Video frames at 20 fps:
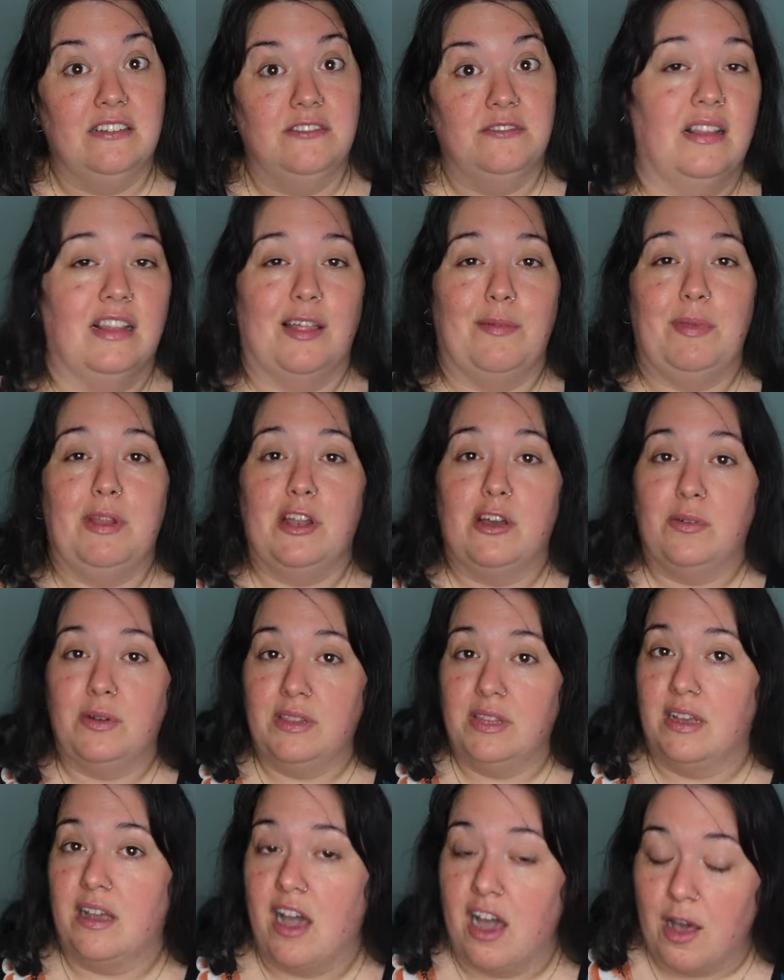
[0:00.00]
Let me know in
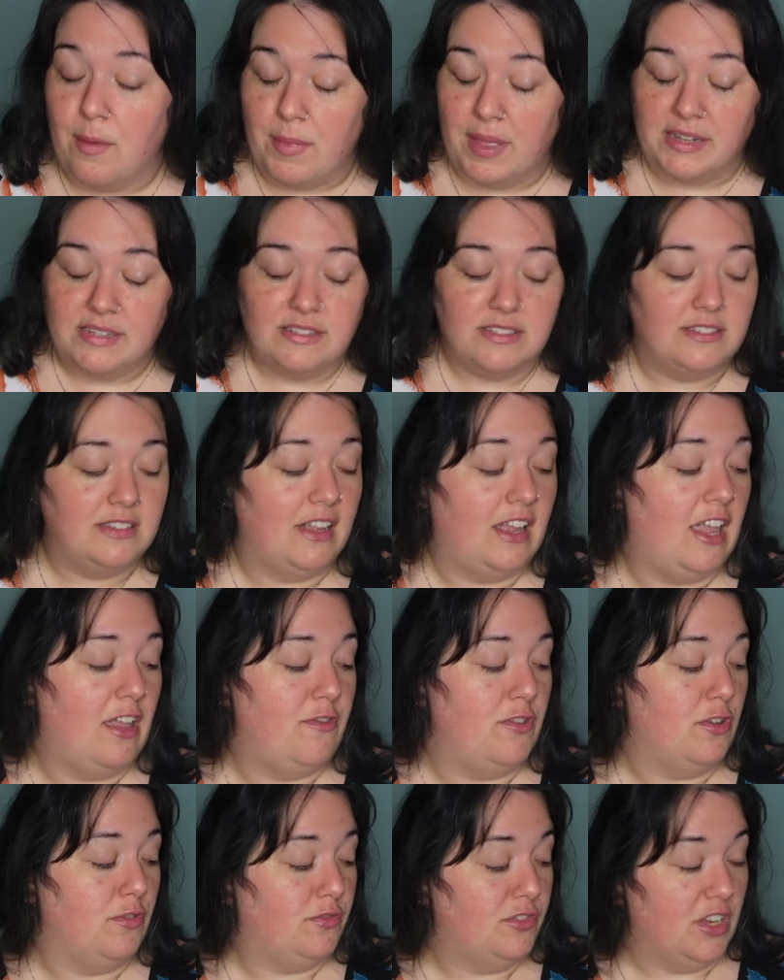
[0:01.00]
the comments. If
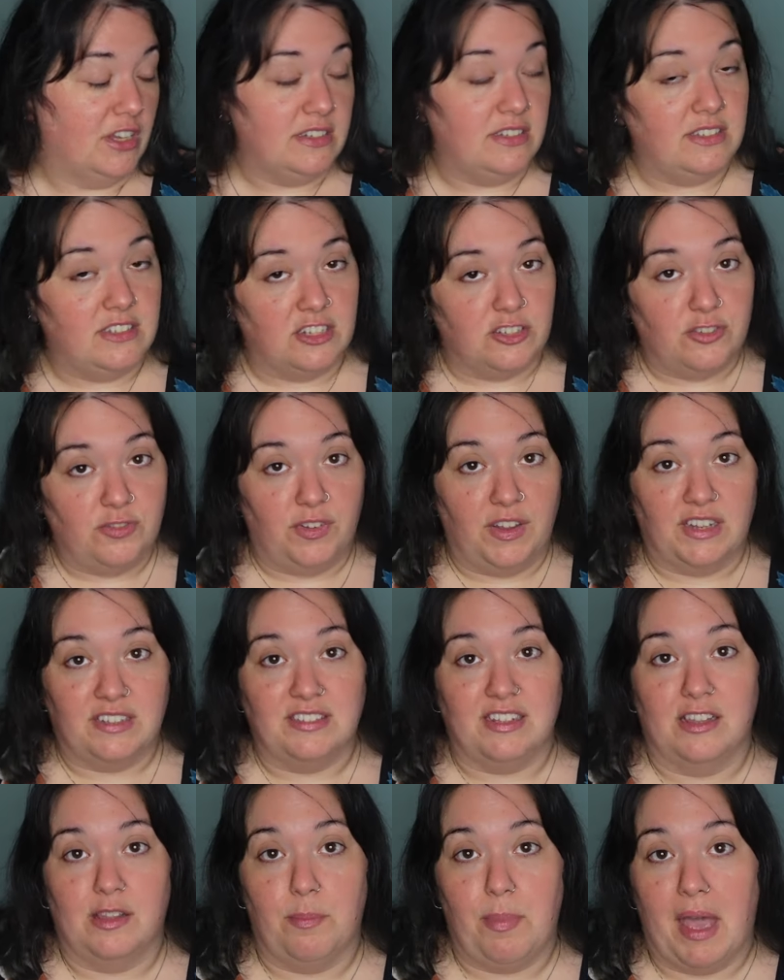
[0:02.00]
you've done Stitch Fix
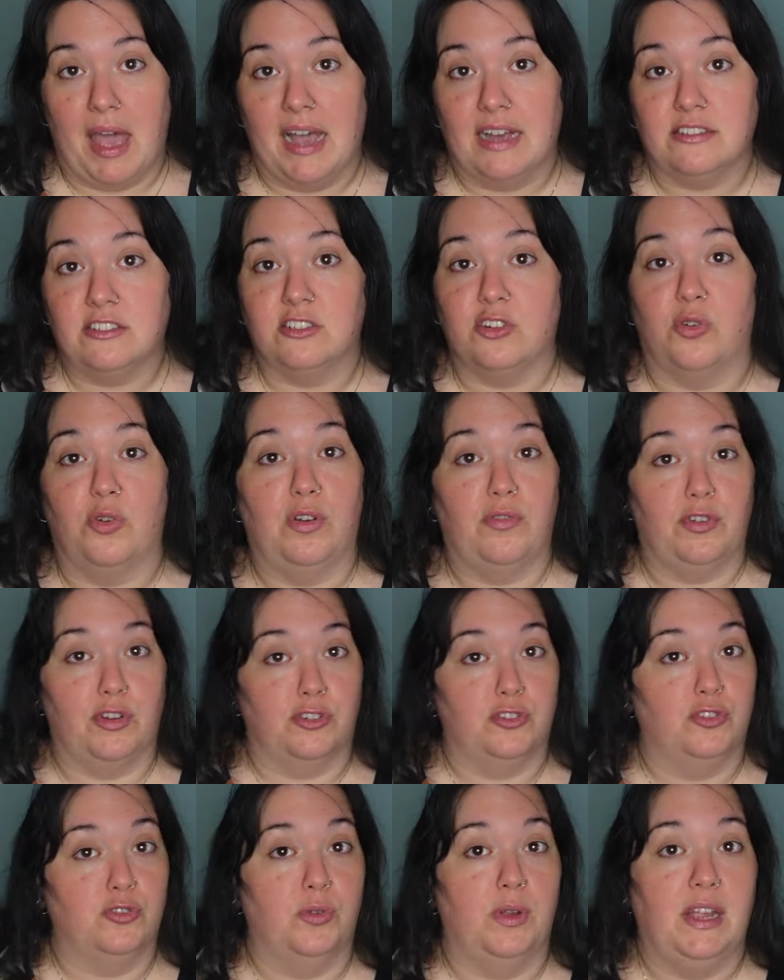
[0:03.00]
in the past or if you're
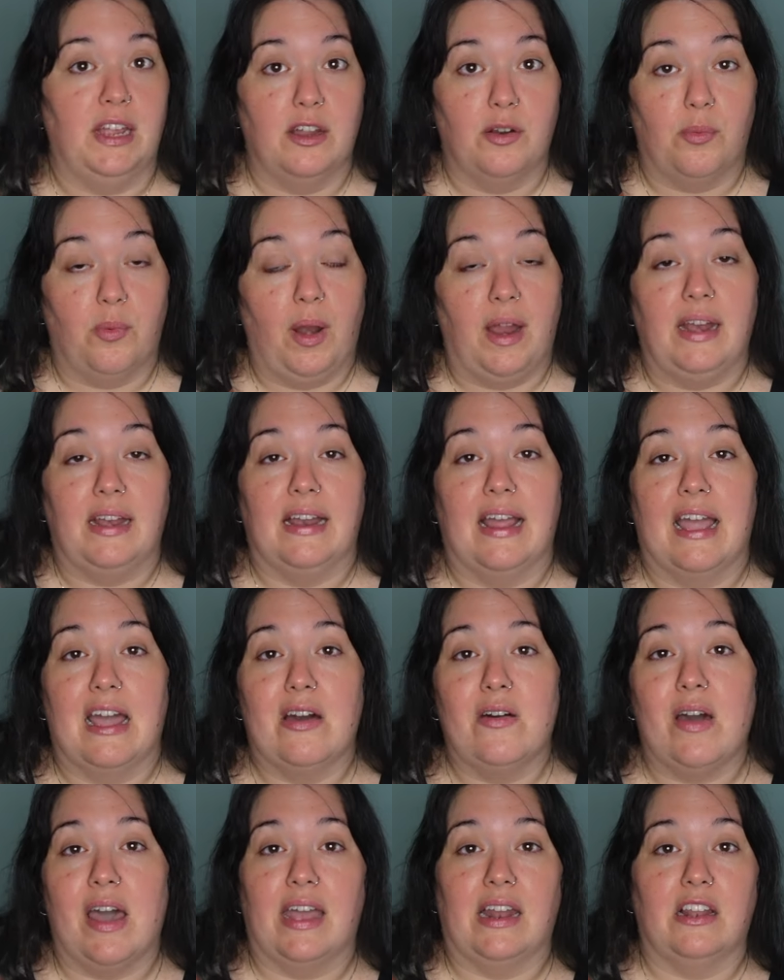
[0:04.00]
doing it right
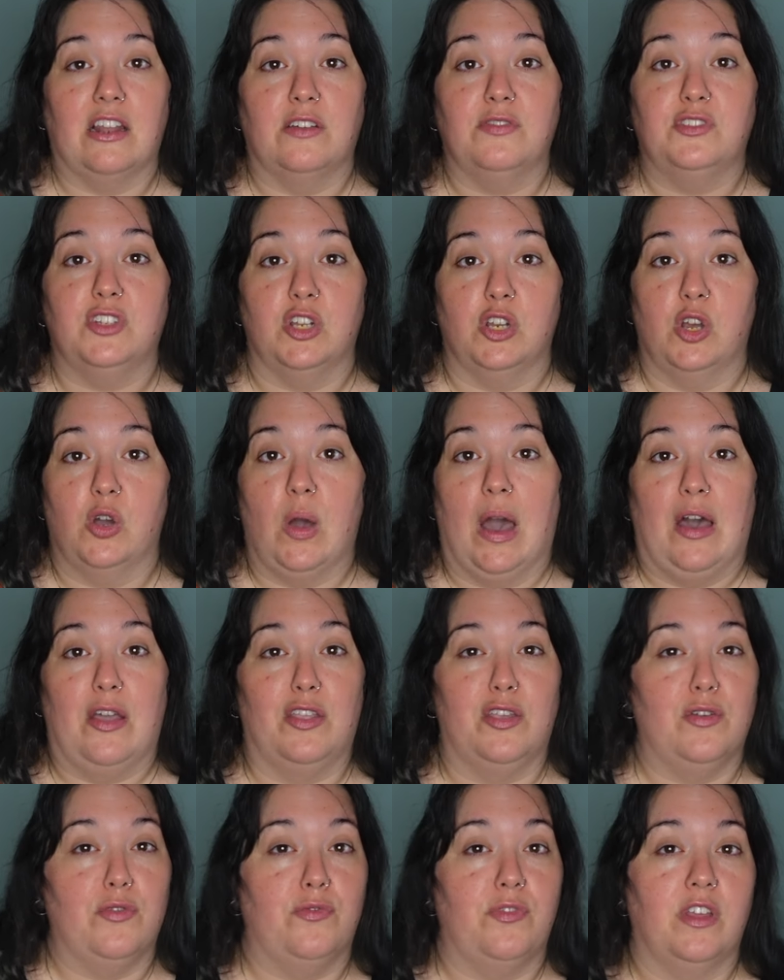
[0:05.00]
now, I'd love to know how
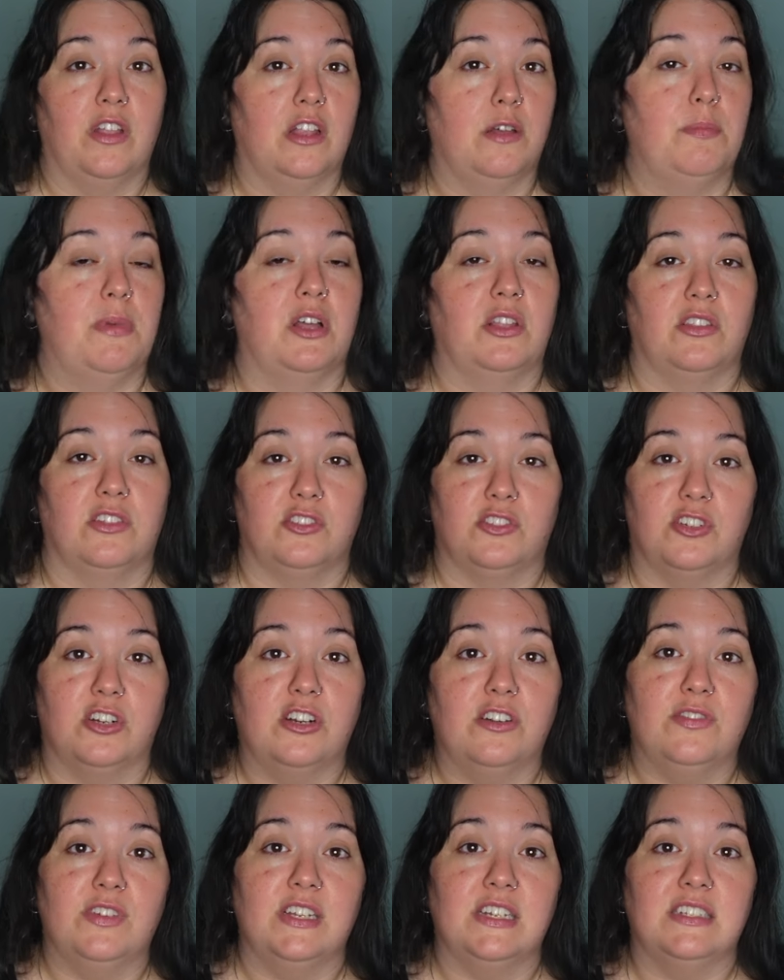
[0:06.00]
you feel about the
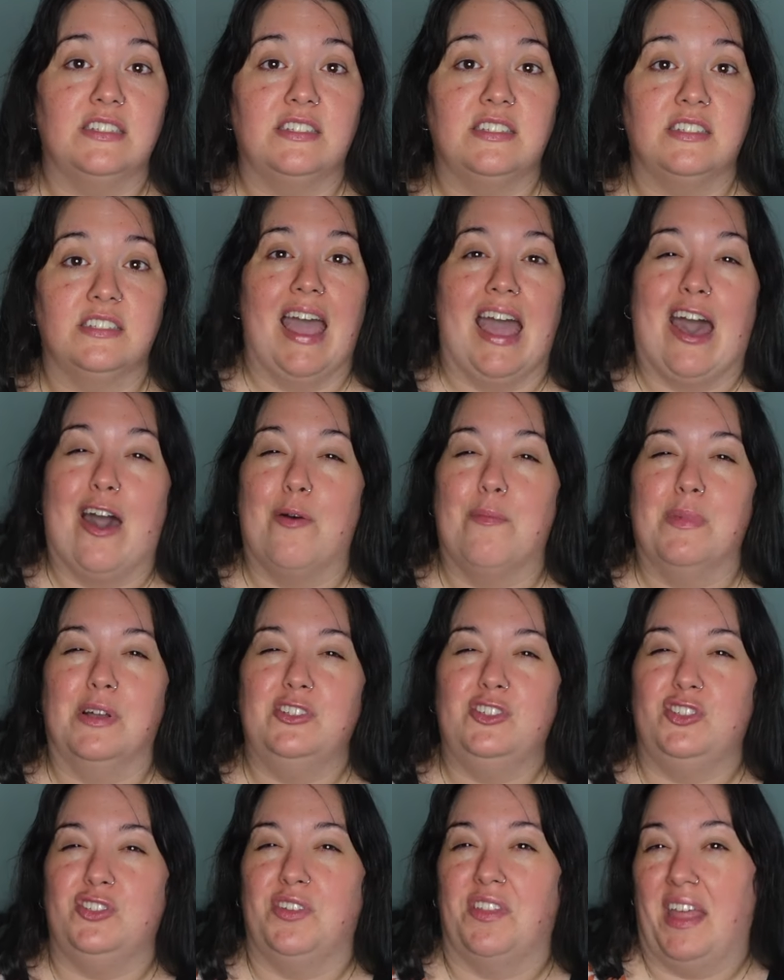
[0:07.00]
service. How
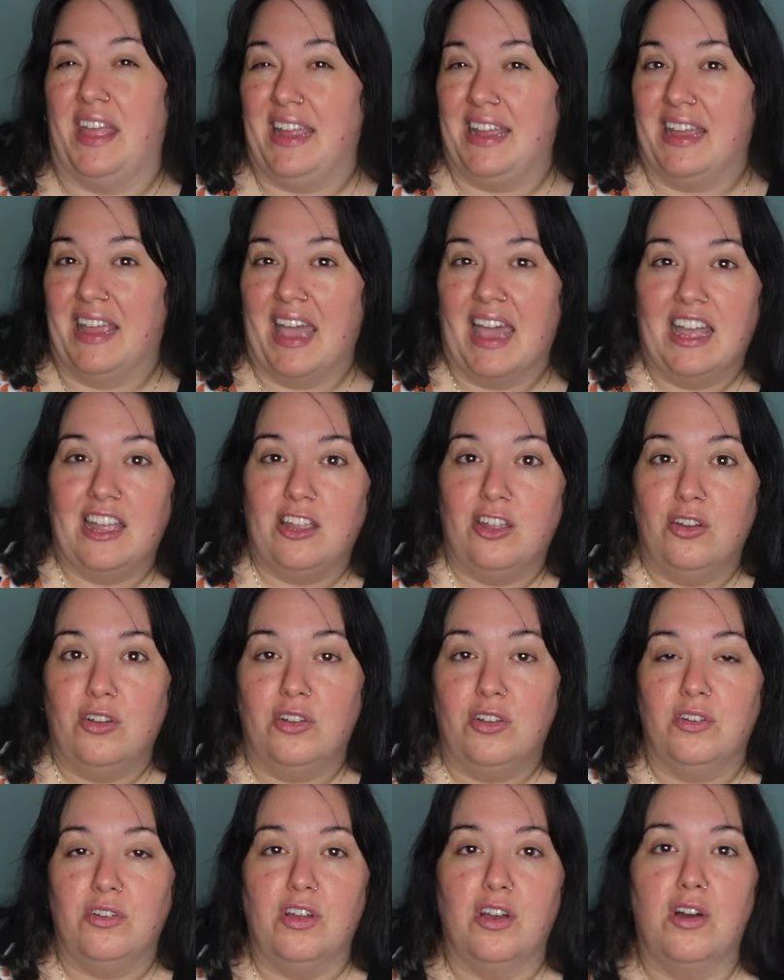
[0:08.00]
much do they get you,
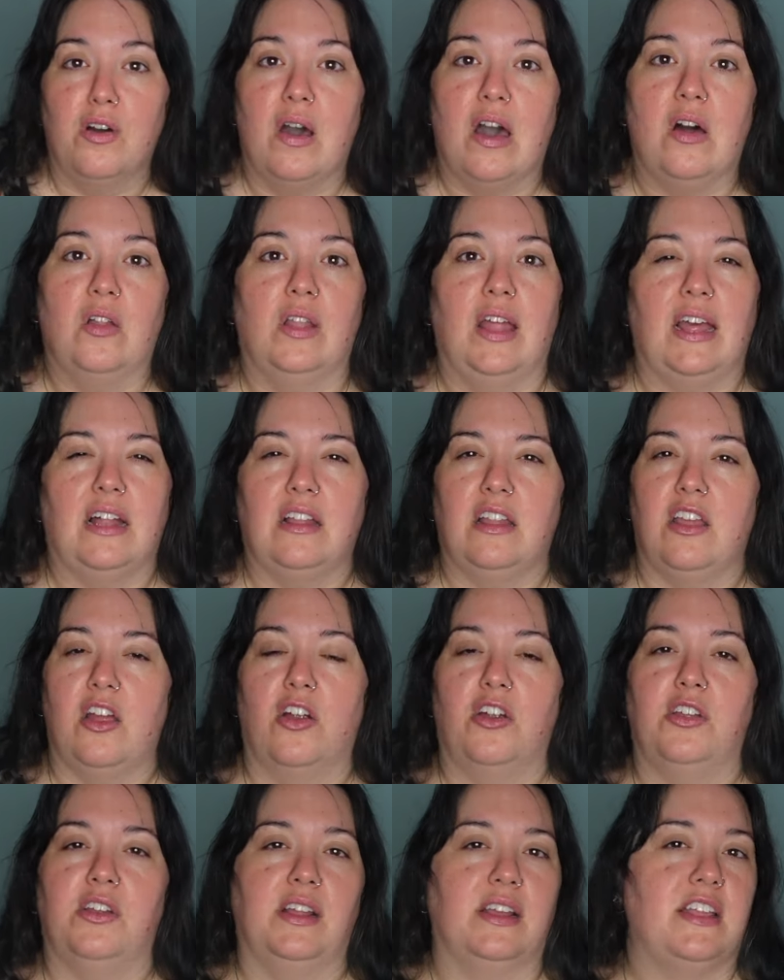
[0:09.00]
know? How likely
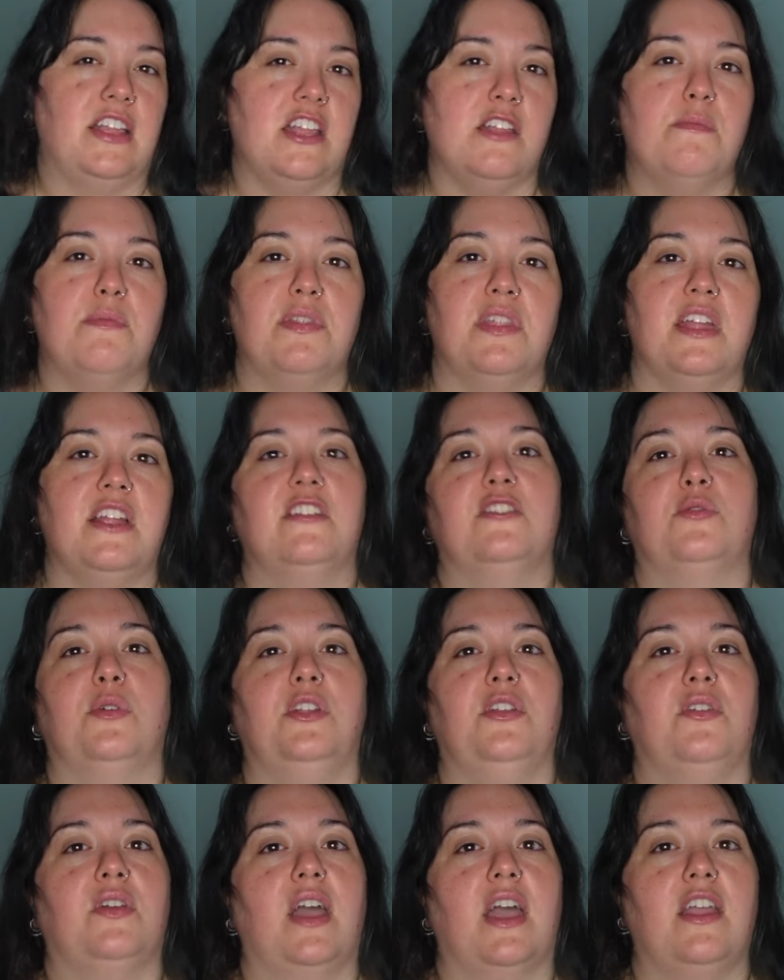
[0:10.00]
are you to keep things when
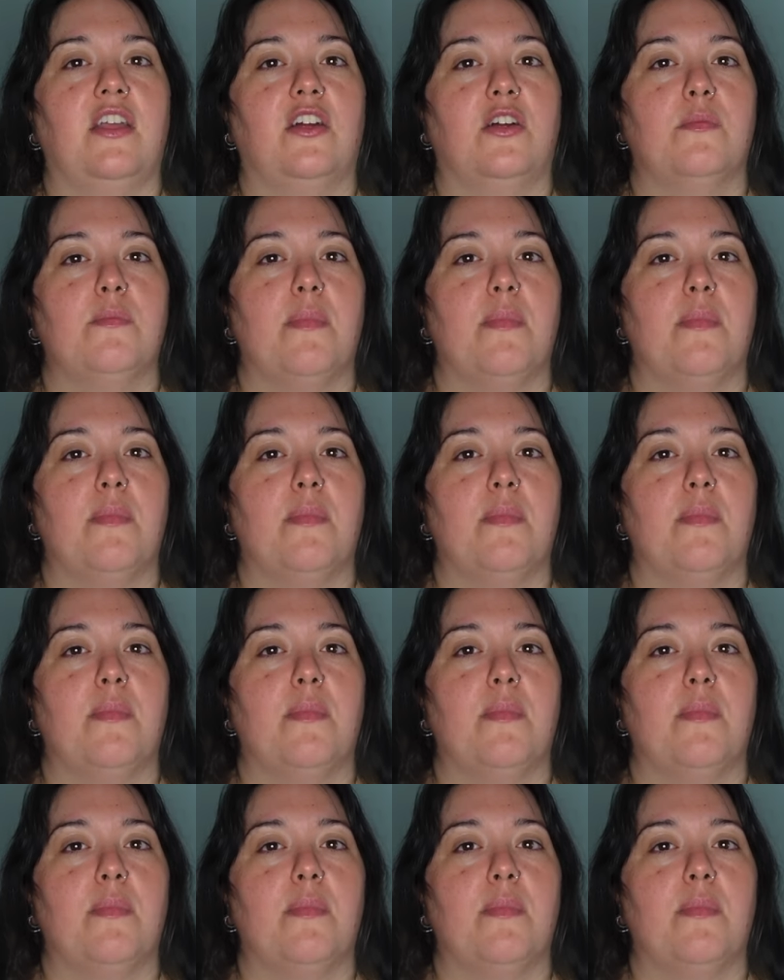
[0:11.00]
you get your